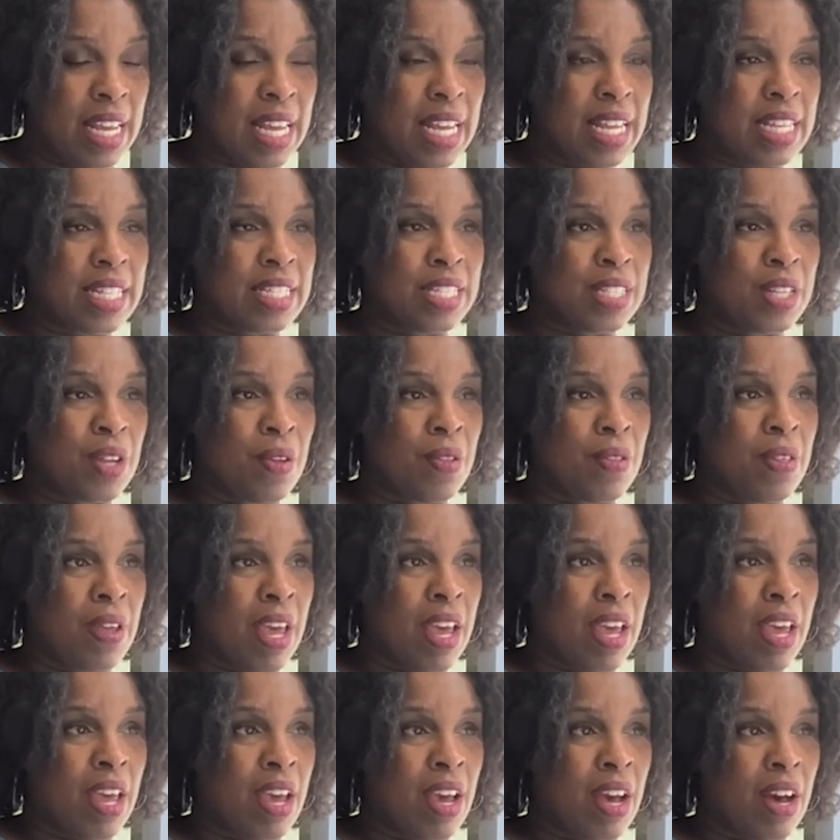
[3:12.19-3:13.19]
and so
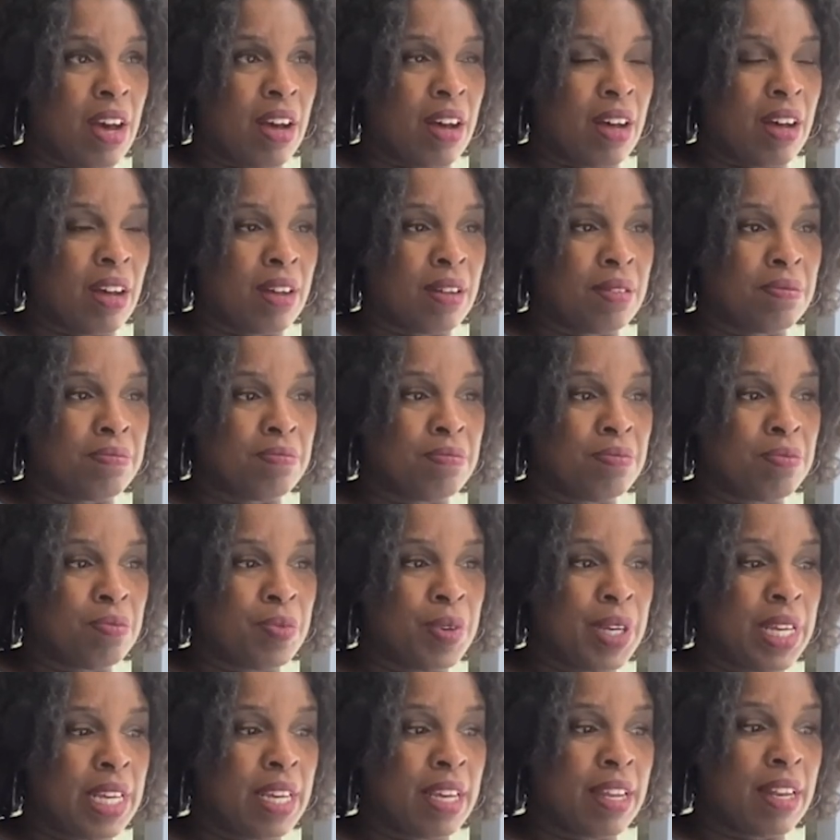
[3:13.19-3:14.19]
they um,
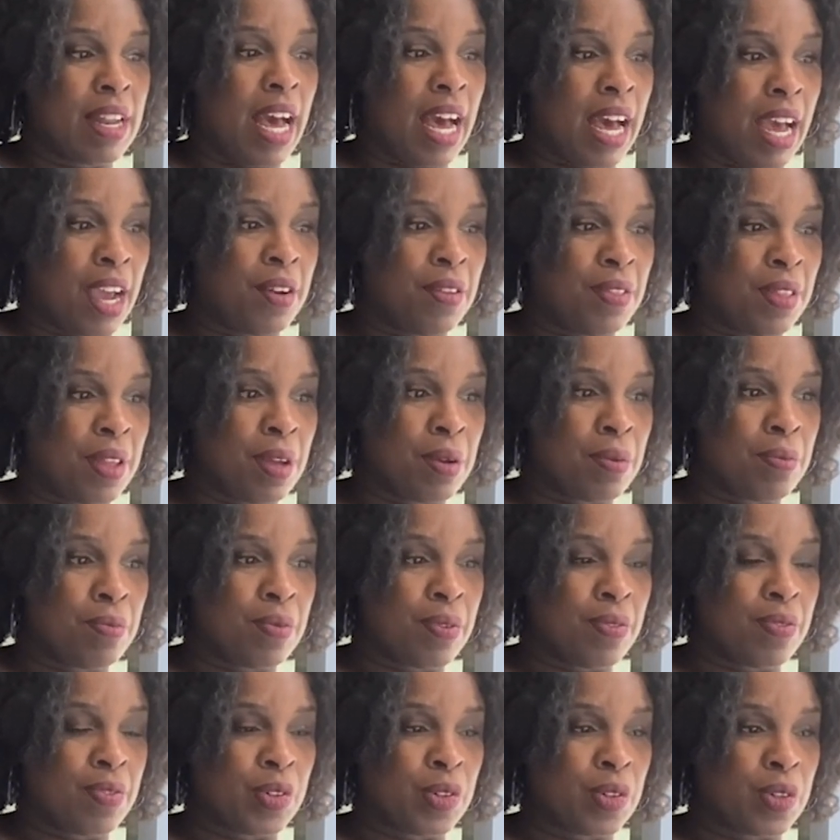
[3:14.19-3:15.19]
we can hire
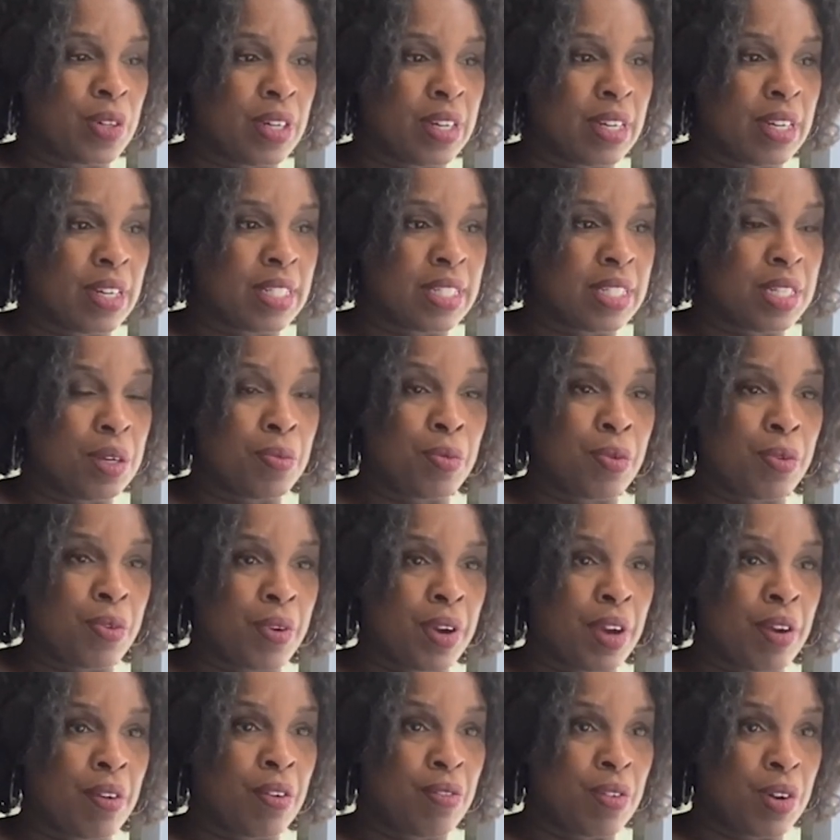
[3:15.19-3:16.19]
them for a
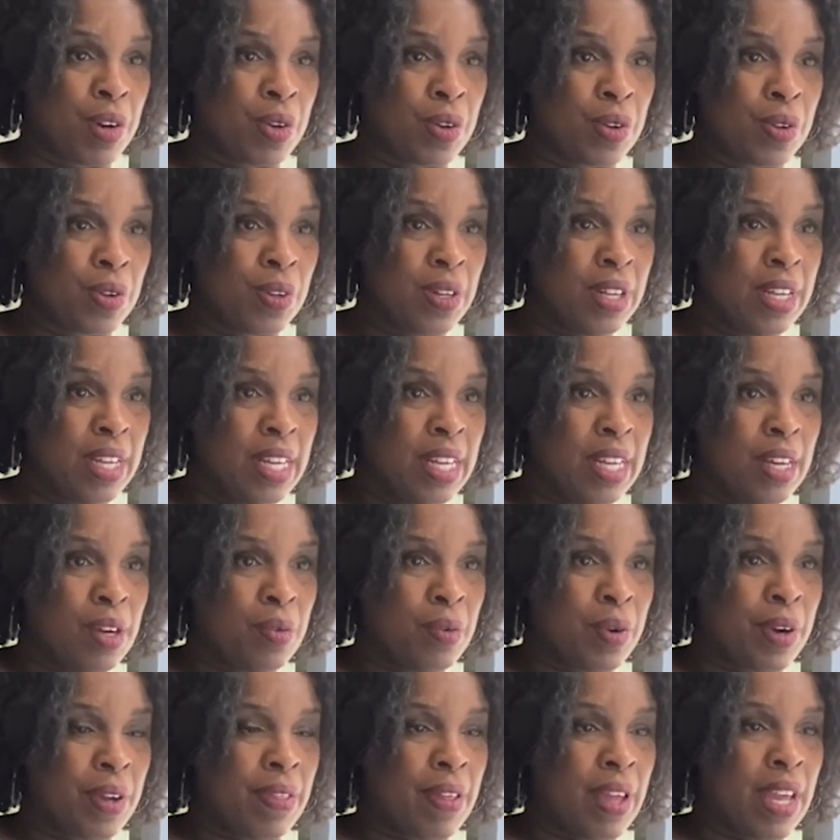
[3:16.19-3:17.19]
temporary role
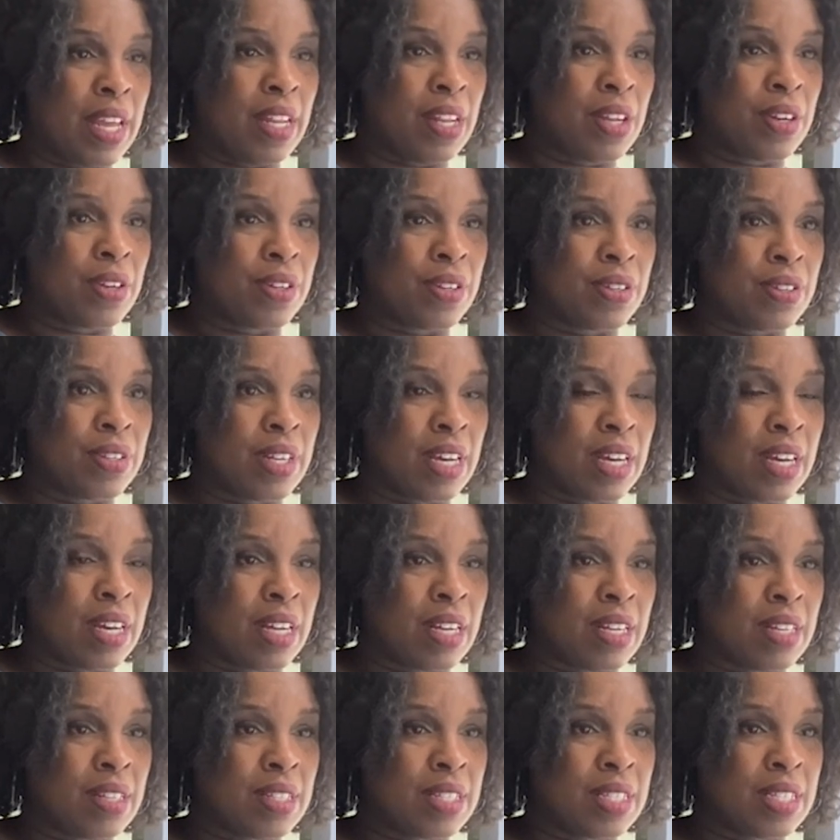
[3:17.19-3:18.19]
where they learn
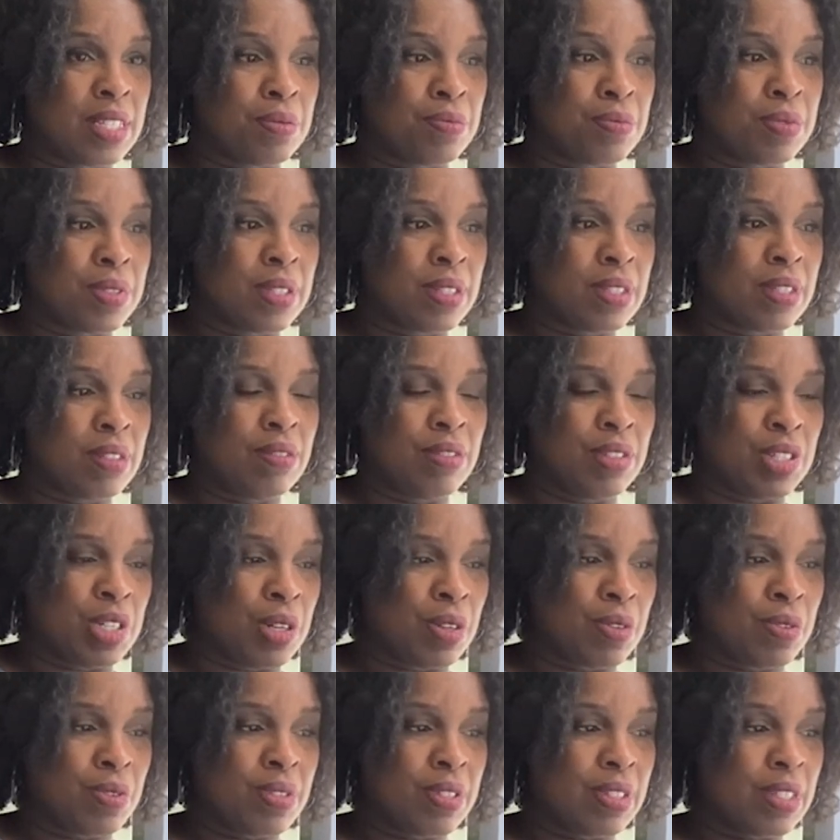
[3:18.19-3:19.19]
uh, some you
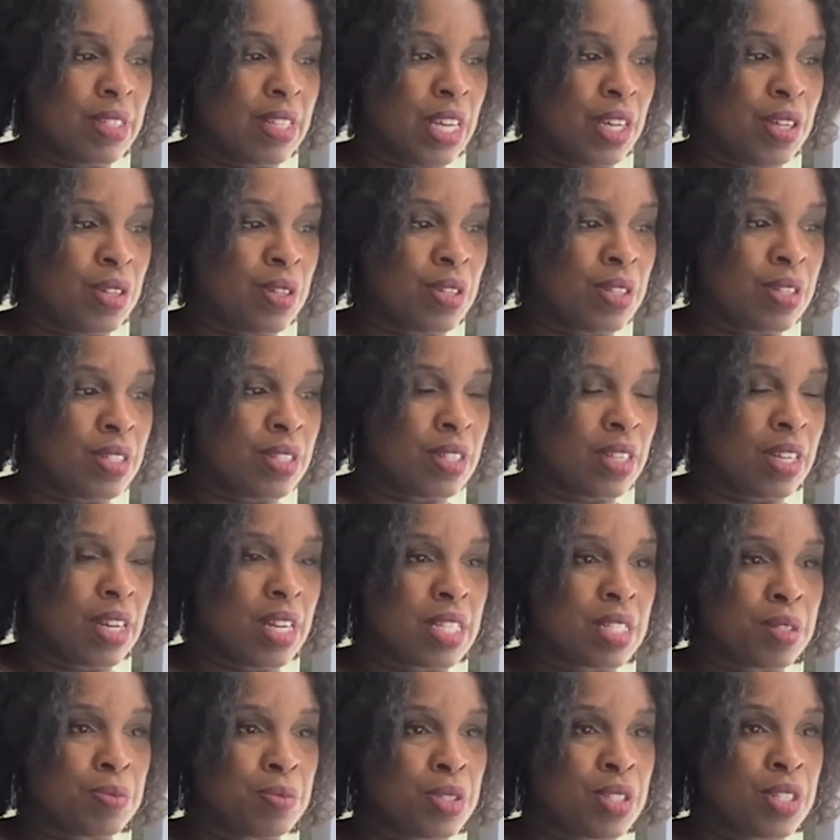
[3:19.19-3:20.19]
know skills
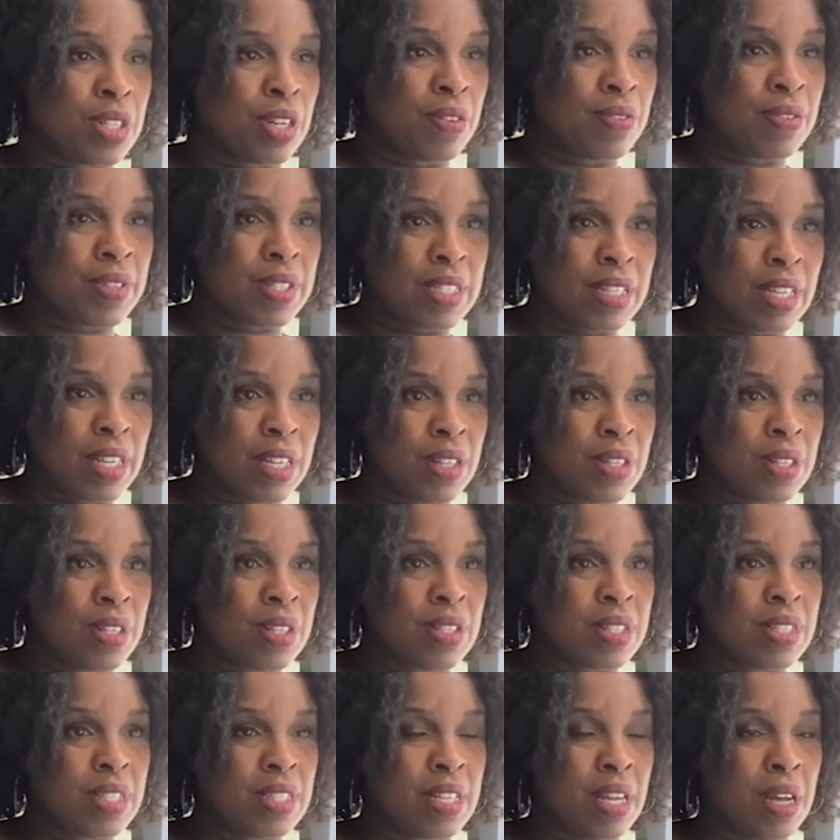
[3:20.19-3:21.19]
customer service
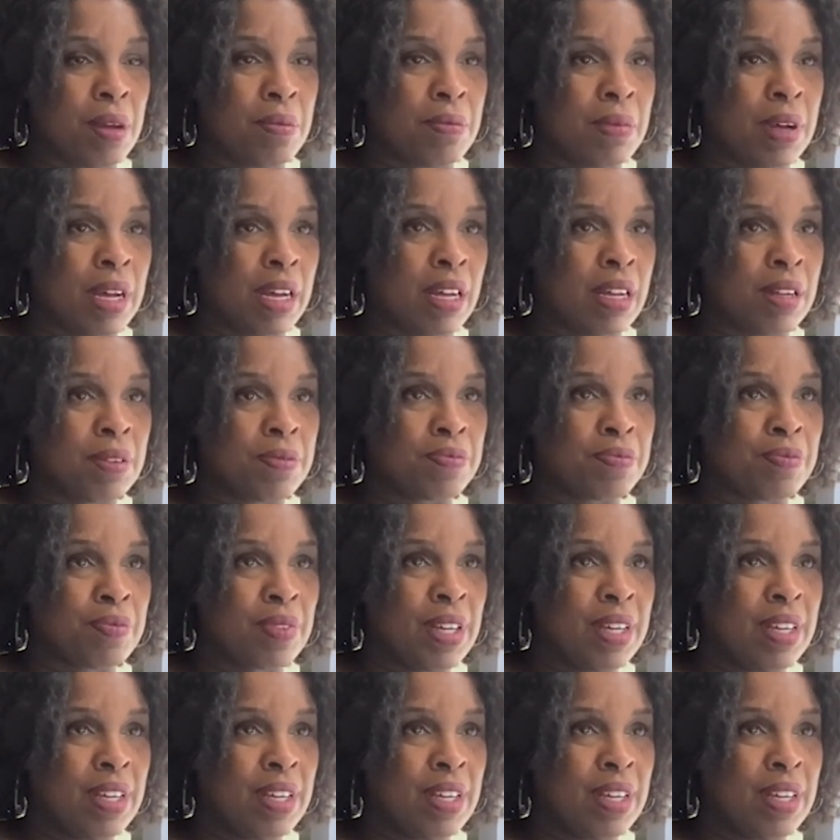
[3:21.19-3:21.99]
skills some um,